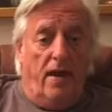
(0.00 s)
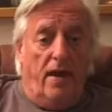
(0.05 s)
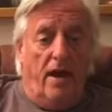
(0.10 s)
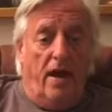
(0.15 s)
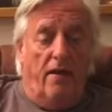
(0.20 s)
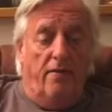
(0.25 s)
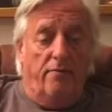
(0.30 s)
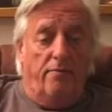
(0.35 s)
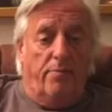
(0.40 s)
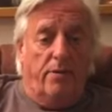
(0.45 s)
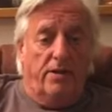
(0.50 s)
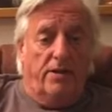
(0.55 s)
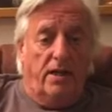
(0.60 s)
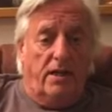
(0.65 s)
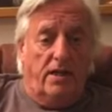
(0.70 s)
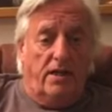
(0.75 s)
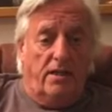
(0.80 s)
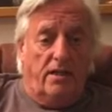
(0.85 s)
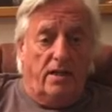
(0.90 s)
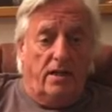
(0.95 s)
they have
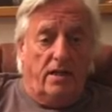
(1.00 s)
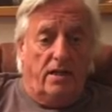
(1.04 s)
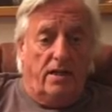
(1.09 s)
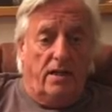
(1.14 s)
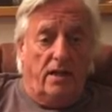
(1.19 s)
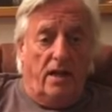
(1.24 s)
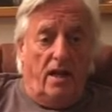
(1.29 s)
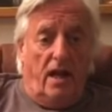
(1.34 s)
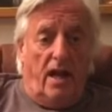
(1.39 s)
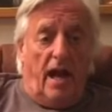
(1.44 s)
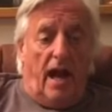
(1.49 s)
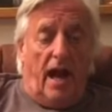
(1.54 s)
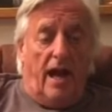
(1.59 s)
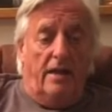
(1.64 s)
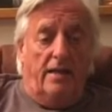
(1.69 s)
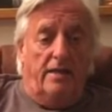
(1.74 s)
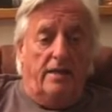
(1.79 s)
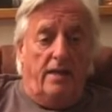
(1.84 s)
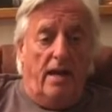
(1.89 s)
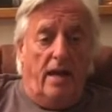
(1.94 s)
predicted
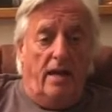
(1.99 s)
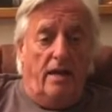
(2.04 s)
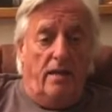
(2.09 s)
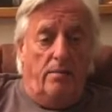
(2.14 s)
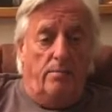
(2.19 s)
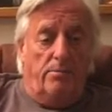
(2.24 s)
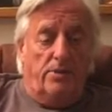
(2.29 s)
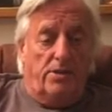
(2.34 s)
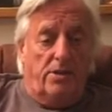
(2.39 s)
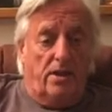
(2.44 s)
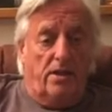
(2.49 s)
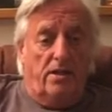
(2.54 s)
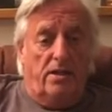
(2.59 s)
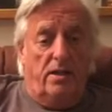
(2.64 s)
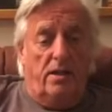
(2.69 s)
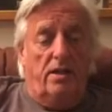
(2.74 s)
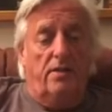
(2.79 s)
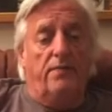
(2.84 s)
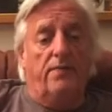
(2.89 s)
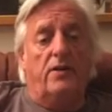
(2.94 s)
and name
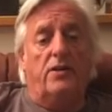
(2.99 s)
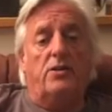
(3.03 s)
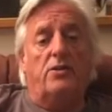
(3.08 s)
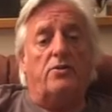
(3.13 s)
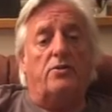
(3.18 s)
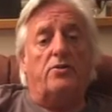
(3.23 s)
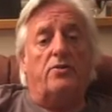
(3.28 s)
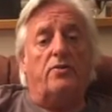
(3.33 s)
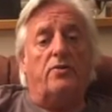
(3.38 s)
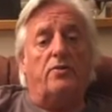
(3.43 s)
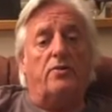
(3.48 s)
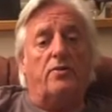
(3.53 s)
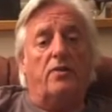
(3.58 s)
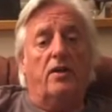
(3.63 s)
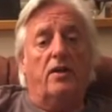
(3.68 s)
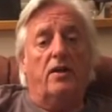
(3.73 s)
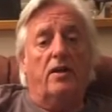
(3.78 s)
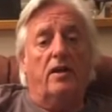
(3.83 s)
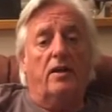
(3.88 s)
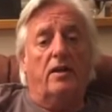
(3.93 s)
certain individuals,
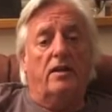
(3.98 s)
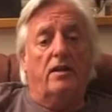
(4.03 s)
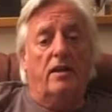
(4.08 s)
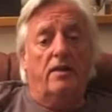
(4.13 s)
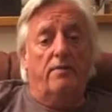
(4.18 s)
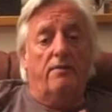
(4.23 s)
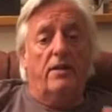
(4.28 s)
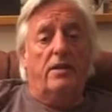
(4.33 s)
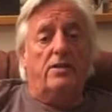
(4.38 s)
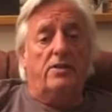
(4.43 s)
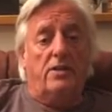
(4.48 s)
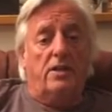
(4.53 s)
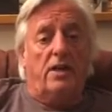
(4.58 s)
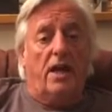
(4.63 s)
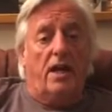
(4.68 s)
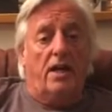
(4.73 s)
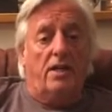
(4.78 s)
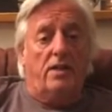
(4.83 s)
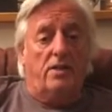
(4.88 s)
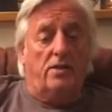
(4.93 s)
the
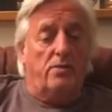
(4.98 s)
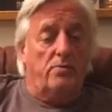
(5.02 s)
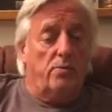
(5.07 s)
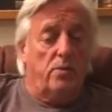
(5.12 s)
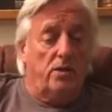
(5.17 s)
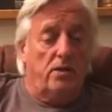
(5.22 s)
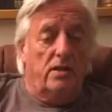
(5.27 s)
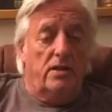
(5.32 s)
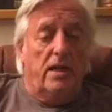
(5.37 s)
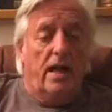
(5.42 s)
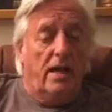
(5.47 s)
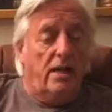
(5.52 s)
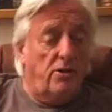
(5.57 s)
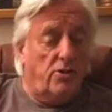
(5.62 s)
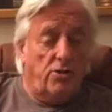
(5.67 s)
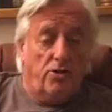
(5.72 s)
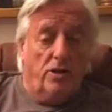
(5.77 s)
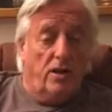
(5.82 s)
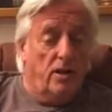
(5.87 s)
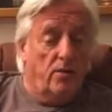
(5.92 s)
investigators would
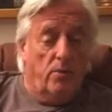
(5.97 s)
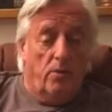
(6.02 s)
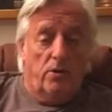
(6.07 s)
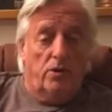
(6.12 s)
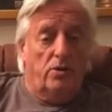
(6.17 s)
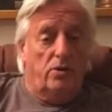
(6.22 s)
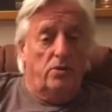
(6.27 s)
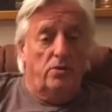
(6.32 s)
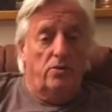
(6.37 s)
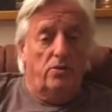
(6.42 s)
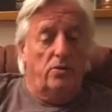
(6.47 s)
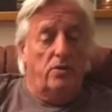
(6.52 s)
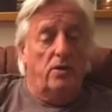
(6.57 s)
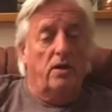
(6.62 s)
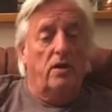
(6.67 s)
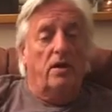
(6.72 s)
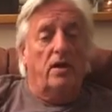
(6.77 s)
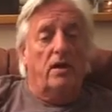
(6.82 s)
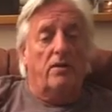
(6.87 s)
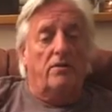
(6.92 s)
naturally want to,
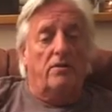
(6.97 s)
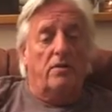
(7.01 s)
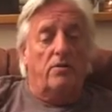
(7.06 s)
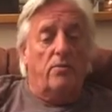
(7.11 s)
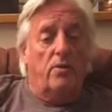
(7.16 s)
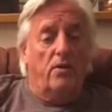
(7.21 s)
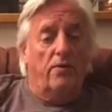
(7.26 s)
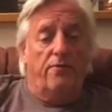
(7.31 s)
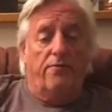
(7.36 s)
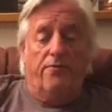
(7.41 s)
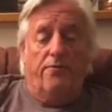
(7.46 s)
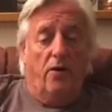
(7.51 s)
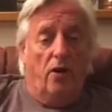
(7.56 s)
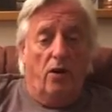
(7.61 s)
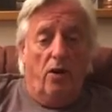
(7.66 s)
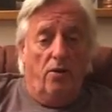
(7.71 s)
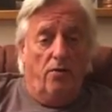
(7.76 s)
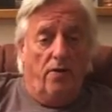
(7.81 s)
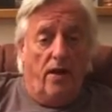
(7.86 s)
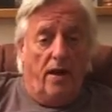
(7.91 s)
as it were,
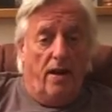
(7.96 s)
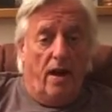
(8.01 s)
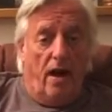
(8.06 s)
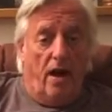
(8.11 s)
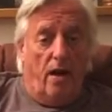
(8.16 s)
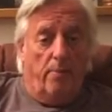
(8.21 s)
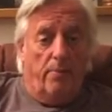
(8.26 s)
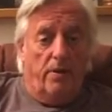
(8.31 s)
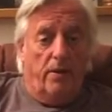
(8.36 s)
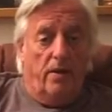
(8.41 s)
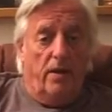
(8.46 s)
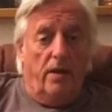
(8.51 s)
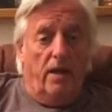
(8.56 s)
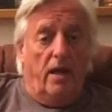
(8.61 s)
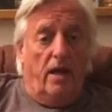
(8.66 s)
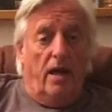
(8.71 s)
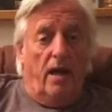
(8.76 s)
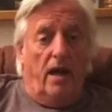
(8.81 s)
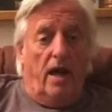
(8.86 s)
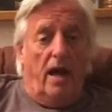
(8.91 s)
follow that up
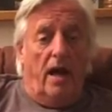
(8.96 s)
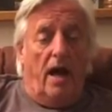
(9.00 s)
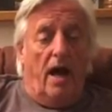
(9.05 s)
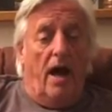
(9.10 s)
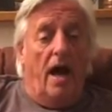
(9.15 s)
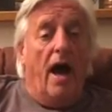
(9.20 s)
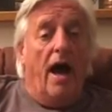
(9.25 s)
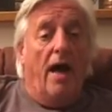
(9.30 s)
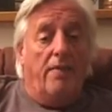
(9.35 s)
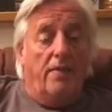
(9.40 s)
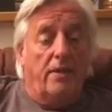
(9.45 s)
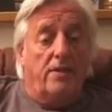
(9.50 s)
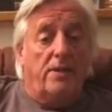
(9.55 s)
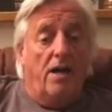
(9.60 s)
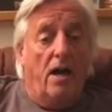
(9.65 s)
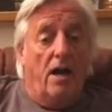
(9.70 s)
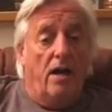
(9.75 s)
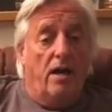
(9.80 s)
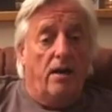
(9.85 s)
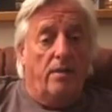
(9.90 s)
at the
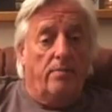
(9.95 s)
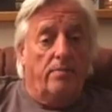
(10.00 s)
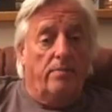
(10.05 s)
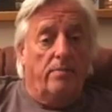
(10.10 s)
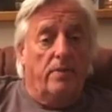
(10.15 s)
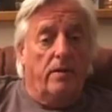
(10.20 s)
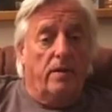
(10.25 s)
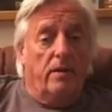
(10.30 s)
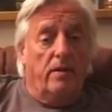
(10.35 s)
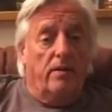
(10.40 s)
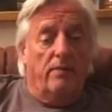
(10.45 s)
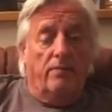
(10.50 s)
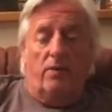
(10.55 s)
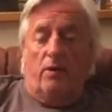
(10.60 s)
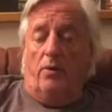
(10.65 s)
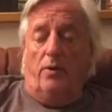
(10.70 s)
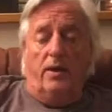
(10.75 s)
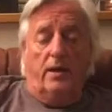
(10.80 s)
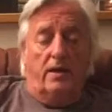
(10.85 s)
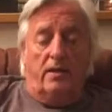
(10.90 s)
time.
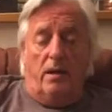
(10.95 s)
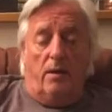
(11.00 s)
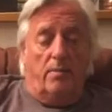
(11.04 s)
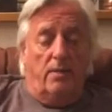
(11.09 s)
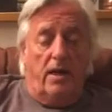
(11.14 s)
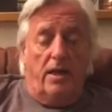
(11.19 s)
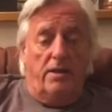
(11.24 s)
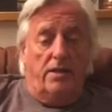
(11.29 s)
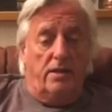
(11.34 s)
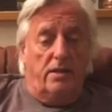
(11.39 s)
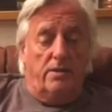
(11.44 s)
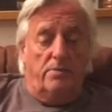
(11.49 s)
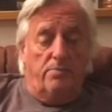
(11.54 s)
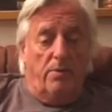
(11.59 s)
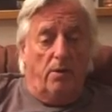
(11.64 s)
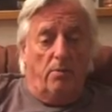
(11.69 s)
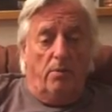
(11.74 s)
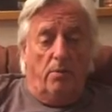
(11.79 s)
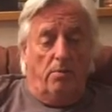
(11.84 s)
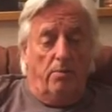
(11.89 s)
Following it up later is
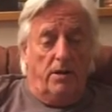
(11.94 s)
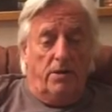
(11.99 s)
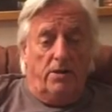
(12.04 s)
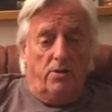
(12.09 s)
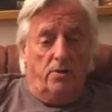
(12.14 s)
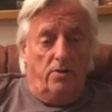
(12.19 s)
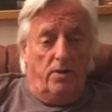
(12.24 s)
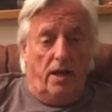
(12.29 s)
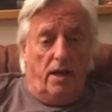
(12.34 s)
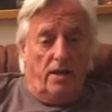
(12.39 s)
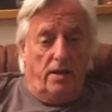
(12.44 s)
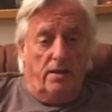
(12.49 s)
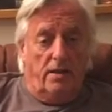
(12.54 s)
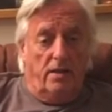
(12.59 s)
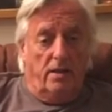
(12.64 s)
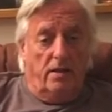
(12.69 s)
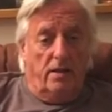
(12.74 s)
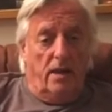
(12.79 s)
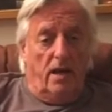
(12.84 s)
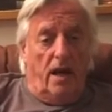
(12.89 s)
probably too late.
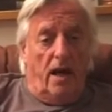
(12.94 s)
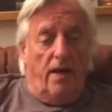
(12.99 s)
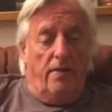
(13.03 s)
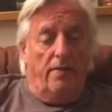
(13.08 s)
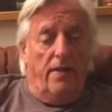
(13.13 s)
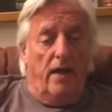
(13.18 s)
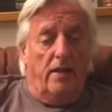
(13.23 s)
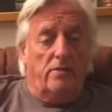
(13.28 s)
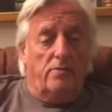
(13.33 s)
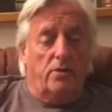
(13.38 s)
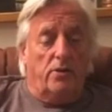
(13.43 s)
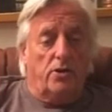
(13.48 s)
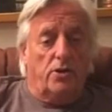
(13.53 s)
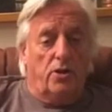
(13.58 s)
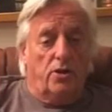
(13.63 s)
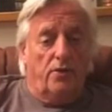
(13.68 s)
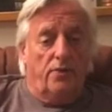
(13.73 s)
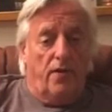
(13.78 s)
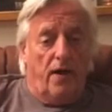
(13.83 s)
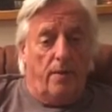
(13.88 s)
And that's what
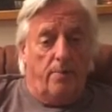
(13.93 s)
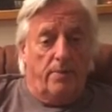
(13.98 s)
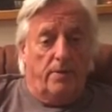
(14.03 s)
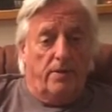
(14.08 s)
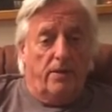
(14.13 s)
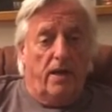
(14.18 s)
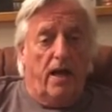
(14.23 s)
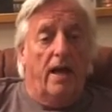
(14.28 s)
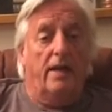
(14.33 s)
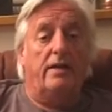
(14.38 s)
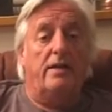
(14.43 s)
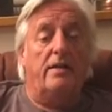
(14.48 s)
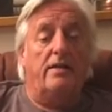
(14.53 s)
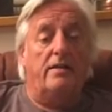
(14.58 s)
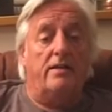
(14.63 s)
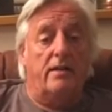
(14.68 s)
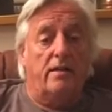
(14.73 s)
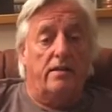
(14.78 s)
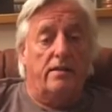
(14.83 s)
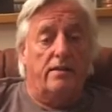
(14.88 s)
should have happened, and
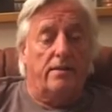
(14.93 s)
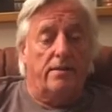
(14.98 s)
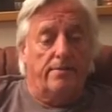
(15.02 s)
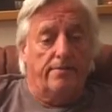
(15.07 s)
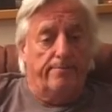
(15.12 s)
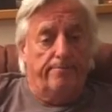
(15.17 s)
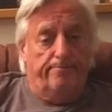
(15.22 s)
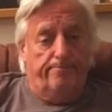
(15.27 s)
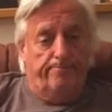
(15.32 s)
it didn't.